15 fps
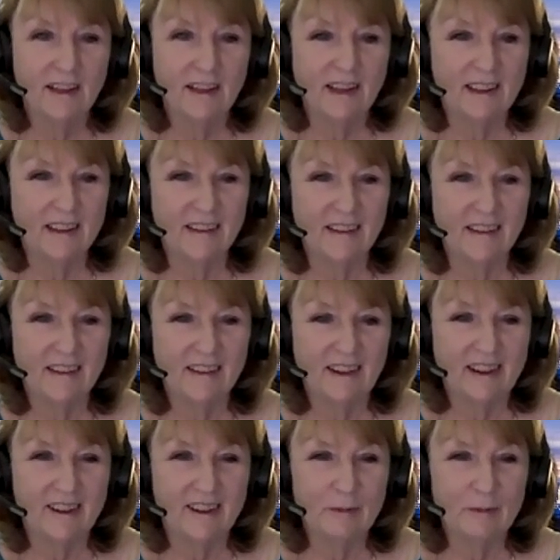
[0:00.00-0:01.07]
And
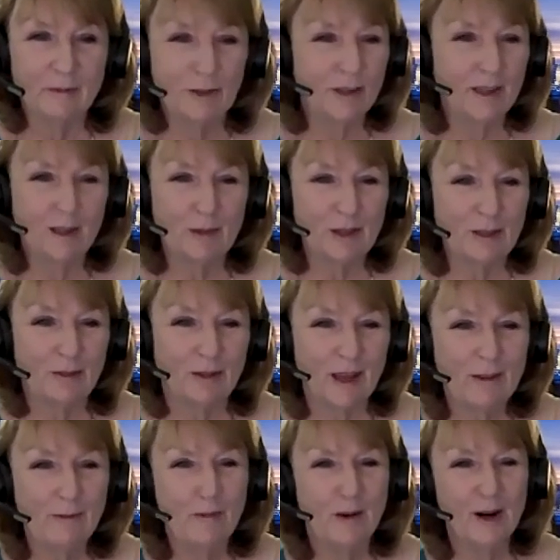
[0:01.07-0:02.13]
I'm sure that'll make you
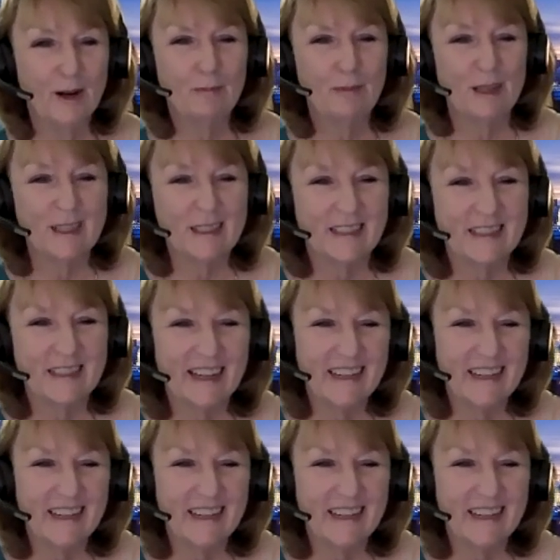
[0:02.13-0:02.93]
laugh, Mark, but